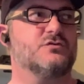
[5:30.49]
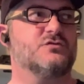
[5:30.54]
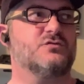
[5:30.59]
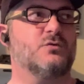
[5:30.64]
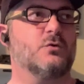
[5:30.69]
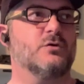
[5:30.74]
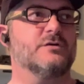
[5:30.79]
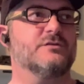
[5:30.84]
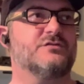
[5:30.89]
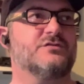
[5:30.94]

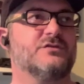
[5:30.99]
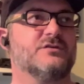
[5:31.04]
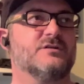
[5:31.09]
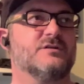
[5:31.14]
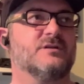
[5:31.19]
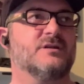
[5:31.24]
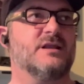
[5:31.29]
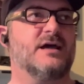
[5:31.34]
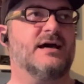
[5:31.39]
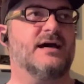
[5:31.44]

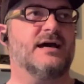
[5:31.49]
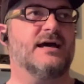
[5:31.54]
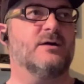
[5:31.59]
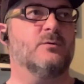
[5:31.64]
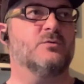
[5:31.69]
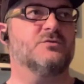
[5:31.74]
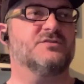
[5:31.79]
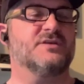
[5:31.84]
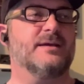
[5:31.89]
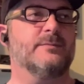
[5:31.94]
Sorensen, I
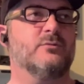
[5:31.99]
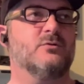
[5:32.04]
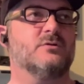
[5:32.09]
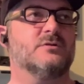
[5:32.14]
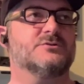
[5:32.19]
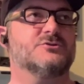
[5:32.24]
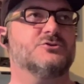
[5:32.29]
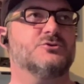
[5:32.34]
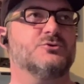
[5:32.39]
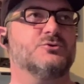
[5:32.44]
was
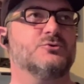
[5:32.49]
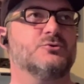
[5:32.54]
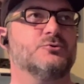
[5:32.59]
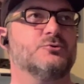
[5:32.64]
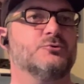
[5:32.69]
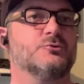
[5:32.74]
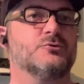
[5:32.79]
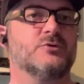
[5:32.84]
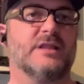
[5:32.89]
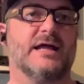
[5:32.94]
able
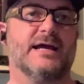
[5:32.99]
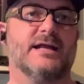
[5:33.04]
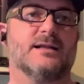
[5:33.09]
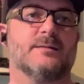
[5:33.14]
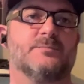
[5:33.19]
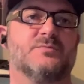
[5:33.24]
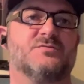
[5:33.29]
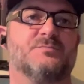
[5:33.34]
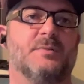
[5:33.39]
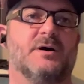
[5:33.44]
to line
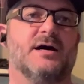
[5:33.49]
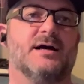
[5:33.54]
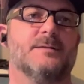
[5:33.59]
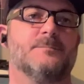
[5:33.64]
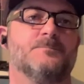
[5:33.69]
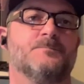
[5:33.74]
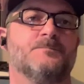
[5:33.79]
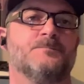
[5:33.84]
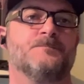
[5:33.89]
up a spot,